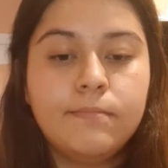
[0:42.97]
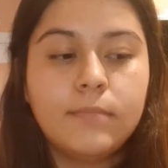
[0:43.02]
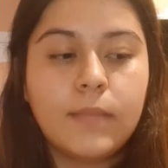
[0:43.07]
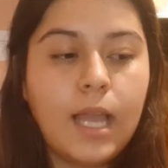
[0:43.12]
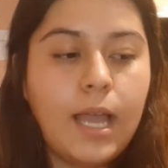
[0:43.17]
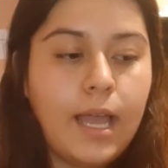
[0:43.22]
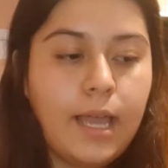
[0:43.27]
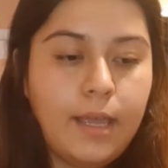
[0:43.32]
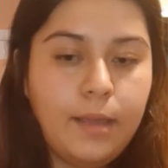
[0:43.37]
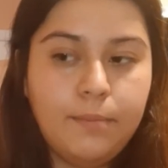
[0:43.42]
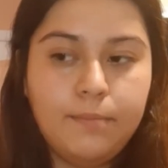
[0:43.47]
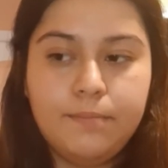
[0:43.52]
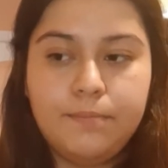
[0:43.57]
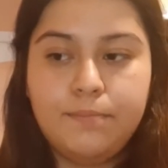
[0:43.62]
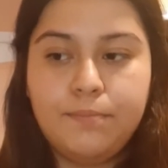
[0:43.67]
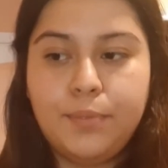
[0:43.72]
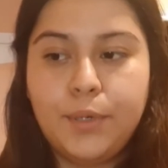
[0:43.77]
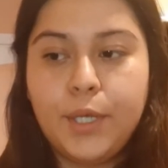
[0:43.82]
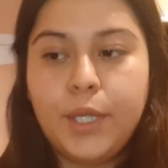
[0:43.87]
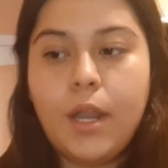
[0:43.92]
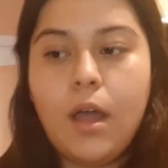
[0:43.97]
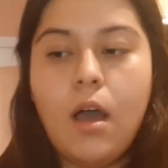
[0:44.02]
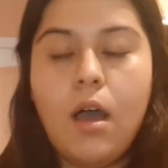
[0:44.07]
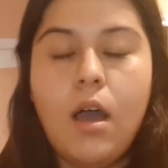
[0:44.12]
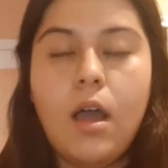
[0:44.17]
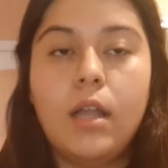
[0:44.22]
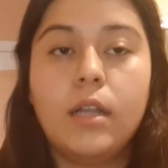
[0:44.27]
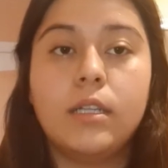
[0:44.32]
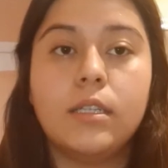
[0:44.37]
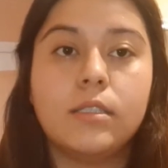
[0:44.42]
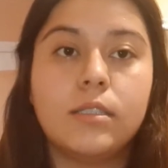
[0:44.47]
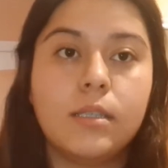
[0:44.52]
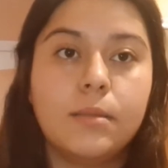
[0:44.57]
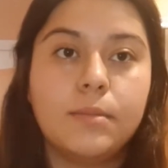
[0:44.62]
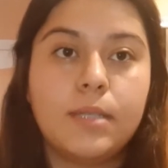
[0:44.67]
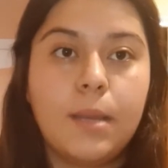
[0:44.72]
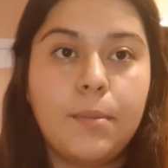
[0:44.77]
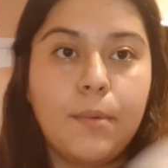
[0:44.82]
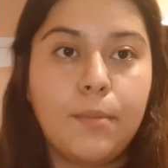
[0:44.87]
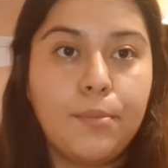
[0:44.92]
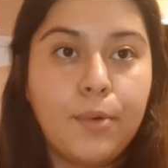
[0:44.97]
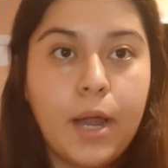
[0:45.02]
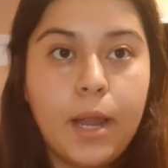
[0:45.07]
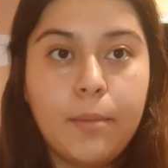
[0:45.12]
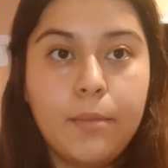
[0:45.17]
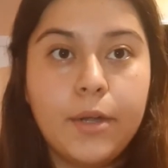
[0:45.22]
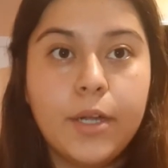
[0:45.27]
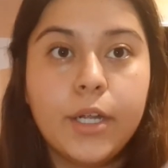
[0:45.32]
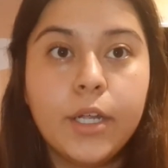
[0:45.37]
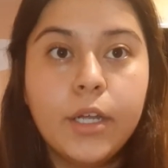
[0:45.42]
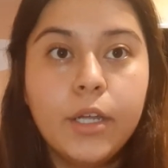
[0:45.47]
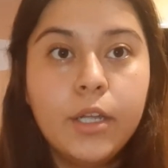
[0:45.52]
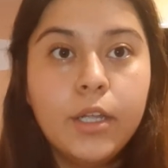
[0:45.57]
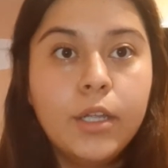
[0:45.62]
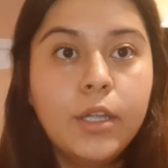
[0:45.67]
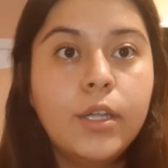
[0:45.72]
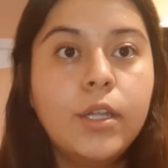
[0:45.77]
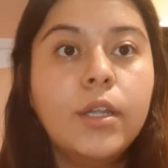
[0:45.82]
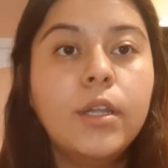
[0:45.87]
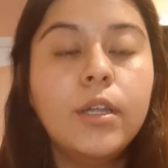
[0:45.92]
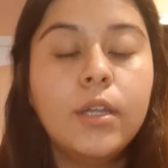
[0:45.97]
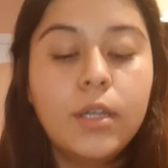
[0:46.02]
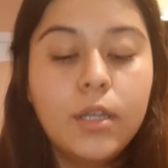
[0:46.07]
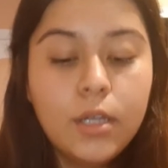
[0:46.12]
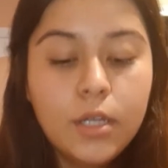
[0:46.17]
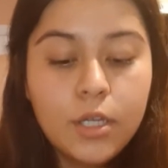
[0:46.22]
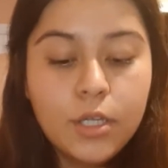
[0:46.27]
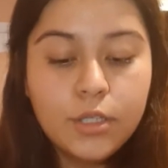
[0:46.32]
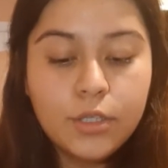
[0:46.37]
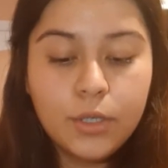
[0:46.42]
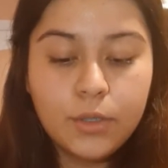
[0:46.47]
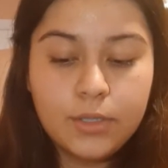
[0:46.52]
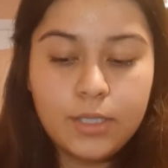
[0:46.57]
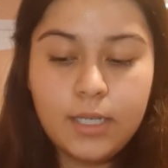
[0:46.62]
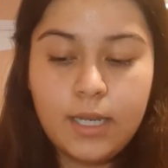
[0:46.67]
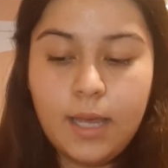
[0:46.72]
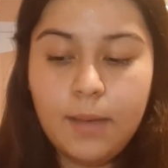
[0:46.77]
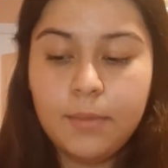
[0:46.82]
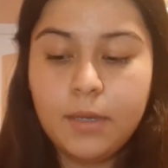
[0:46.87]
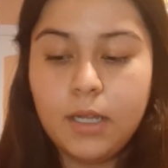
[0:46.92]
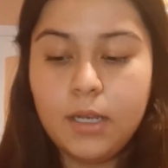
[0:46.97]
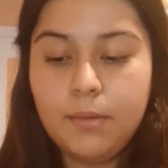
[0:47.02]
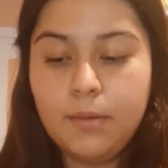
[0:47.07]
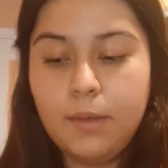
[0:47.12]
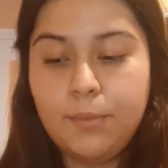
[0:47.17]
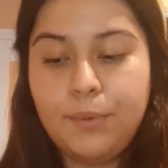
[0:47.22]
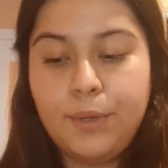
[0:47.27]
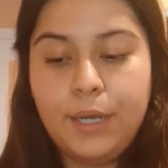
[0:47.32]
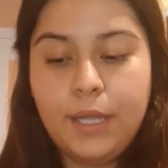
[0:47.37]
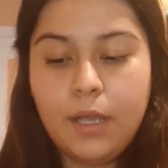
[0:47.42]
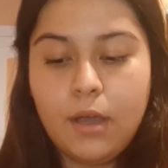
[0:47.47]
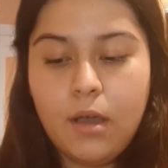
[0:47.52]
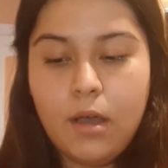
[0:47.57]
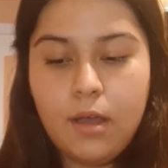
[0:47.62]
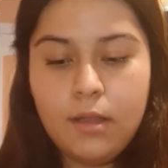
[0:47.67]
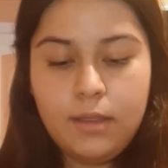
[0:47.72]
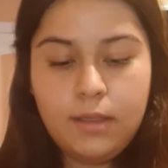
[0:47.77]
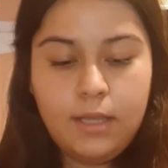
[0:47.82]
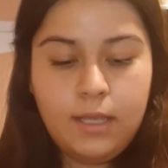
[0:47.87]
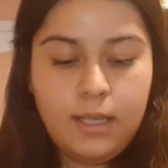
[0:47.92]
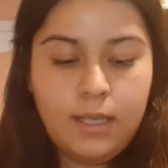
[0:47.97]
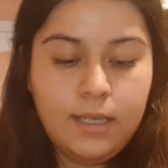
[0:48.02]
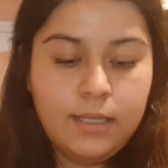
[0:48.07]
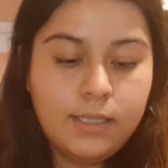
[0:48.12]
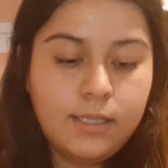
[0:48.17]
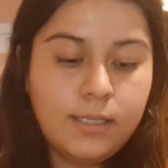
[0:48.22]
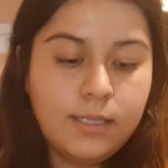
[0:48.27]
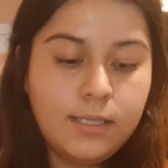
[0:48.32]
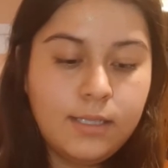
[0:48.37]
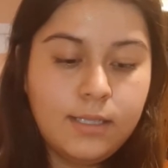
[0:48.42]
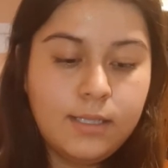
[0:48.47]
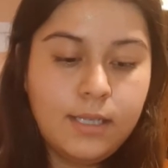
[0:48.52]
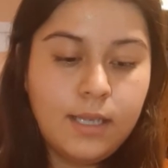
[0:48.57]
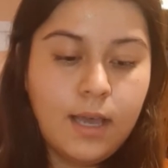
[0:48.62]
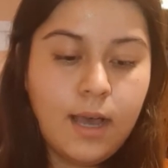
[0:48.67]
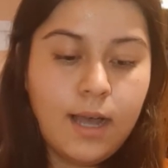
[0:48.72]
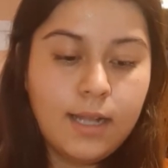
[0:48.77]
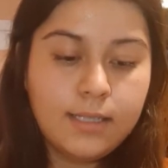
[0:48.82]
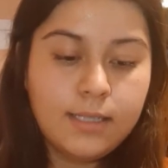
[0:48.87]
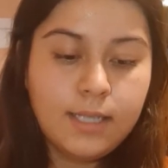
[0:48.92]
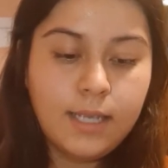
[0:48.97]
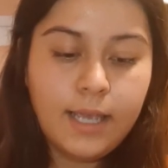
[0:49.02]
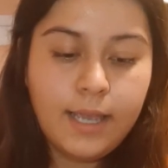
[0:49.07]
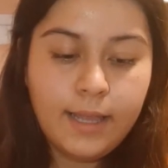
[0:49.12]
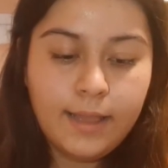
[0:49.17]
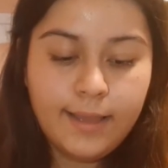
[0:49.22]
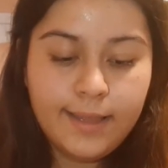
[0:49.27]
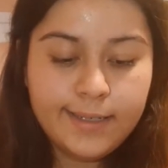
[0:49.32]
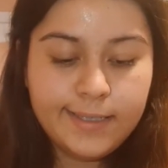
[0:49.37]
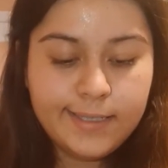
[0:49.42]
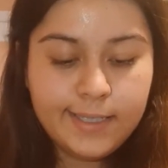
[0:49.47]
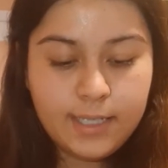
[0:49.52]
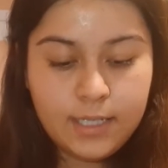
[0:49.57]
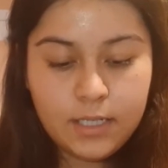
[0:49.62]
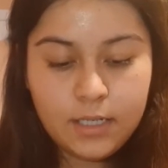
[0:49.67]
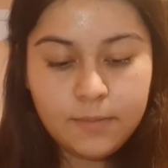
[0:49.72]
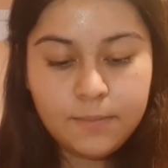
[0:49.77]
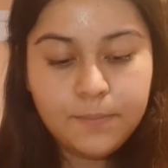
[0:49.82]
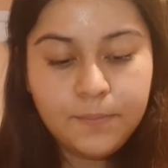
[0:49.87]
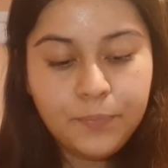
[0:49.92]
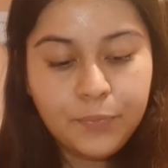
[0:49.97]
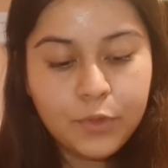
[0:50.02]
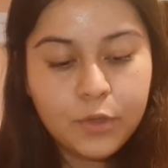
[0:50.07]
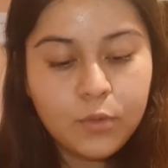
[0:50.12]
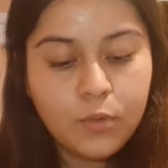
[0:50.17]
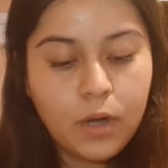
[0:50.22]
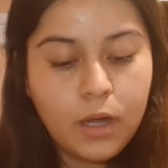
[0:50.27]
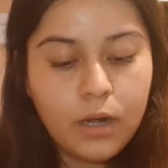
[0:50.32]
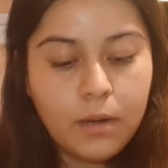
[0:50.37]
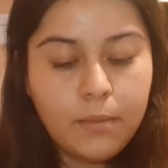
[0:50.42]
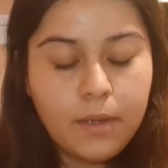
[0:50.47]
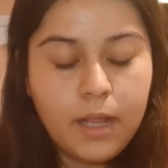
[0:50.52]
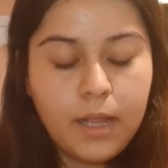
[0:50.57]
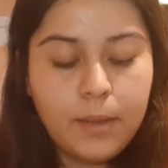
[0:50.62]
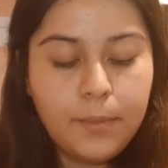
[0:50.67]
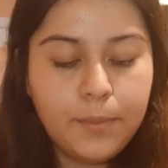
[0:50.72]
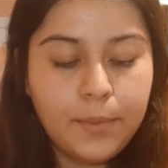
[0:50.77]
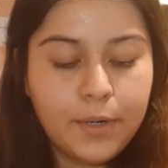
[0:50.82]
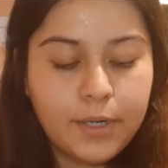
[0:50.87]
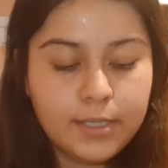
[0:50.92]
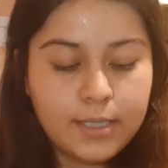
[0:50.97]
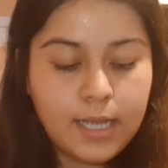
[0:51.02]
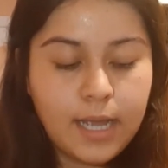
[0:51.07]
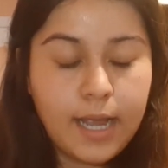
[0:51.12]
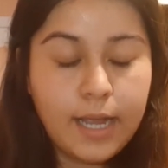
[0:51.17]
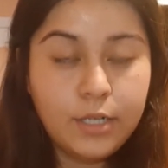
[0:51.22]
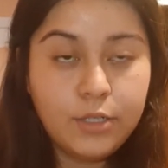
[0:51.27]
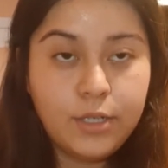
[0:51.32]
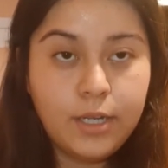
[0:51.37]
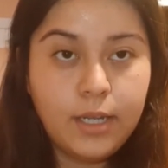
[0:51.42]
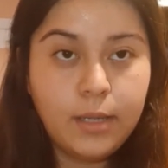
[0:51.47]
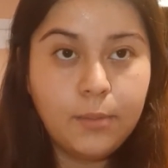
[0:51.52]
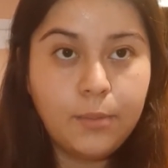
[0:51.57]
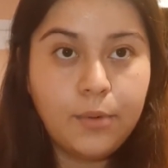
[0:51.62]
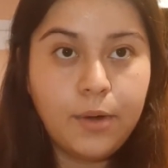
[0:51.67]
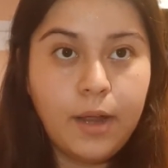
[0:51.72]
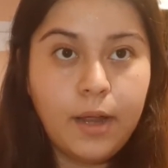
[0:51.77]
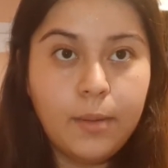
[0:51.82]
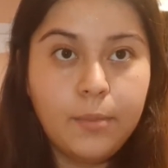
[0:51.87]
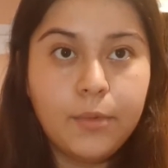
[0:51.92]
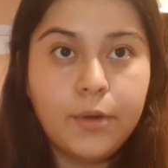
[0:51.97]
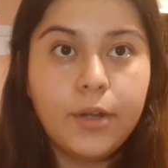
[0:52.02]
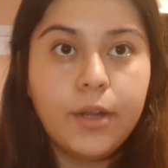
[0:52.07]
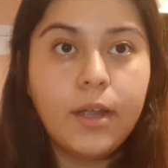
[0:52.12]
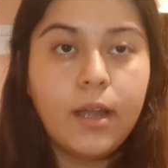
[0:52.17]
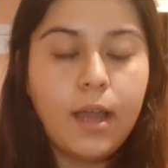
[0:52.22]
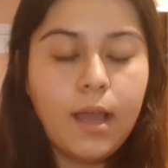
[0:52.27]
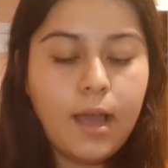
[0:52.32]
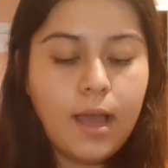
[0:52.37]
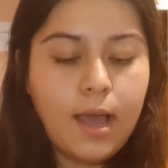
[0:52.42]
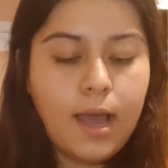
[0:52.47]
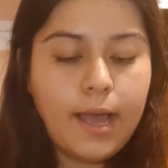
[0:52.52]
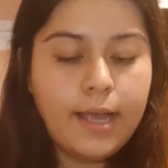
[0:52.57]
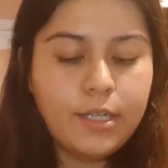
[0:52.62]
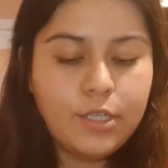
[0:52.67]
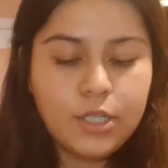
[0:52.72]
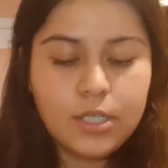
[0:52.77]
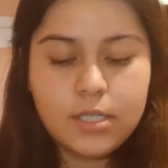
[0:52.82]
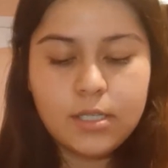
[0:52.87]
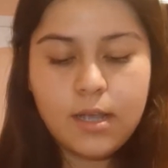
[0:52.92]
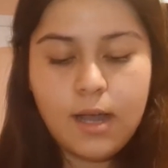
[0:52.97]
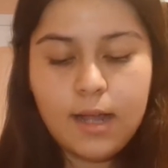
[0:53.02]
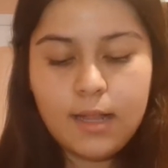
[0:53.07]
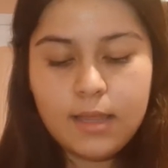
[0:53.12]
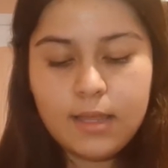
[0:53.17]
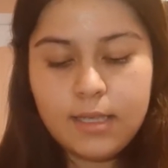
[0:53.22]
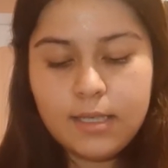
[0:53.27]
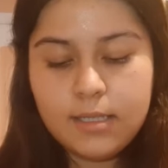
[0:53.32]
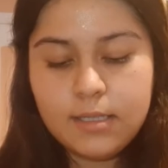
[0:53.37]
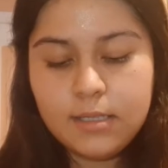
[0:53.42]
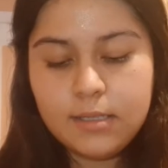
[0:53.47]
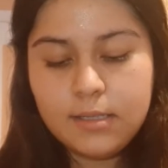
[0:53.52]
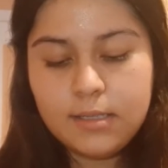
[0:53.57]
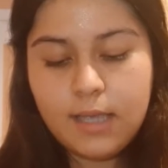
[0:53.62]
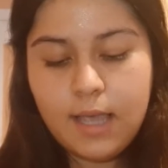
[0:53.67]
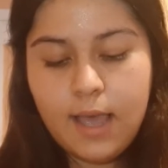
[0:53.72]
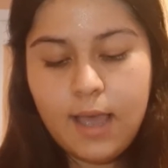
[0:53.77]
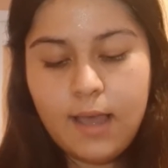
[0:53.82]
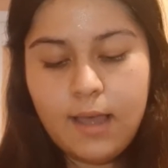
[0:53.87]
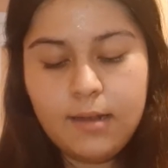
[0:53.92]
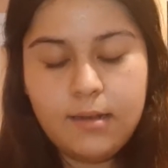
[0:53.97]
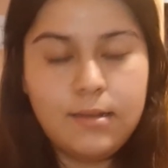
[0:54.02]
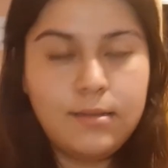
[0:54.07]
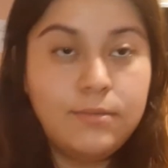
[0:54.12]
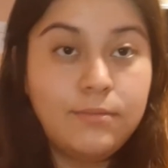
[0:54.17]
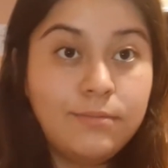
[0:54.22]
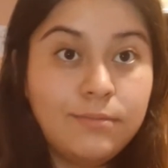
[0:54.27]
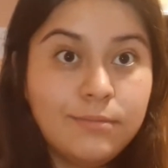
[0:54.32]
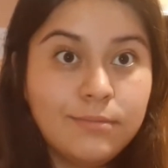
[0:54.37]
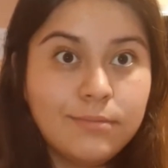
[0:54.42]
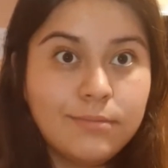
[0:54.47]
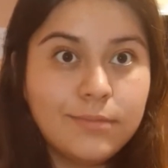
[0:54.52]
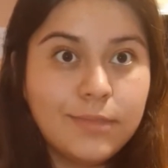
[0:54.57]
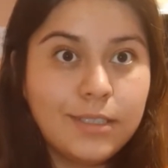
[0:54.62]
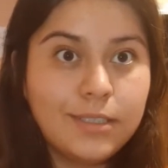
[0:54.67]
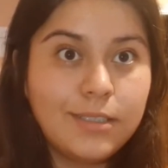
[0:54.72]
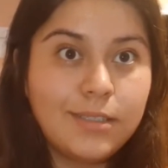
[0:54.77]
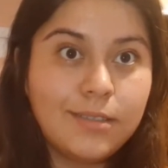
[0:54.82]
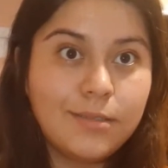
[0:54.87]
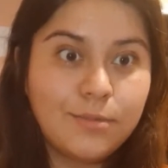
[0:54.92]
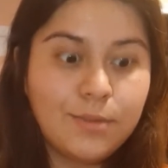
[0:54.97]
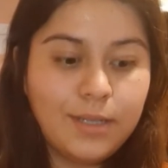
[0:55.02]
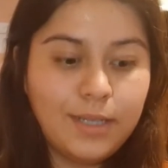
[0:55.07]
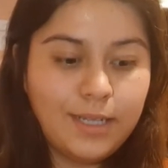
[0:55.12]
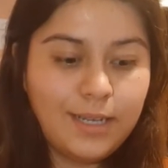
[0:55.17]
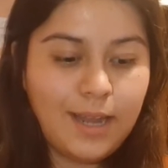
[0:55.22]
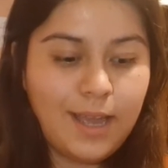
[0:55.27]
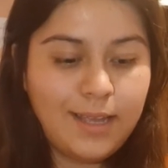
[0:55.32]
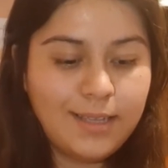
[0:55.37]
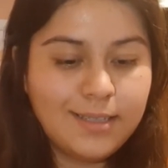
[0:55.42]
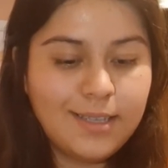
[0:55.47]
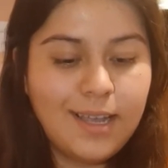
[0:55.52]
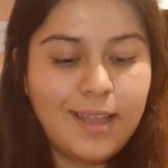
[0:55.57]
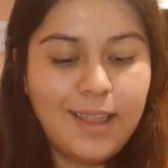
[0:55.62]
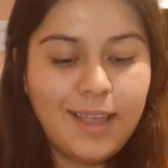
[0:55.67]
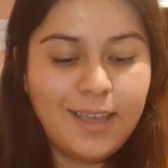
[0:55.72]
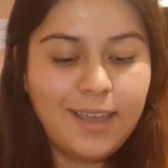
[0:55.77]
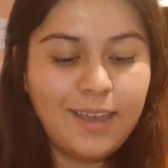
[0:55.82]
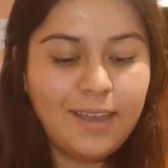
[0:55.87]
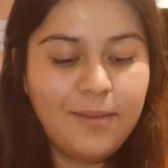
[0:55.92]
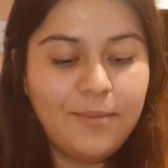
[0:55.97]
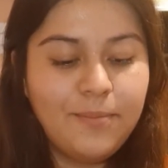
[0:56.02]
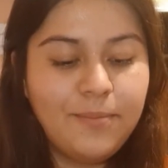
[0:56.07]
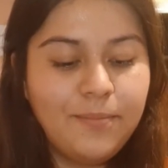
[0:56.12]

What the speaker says: I put on some type of primer. So today I'm going to be putting on the Tarte London Watermelon Burst Hydrating Primer. I just got this and it's really nice. I like it.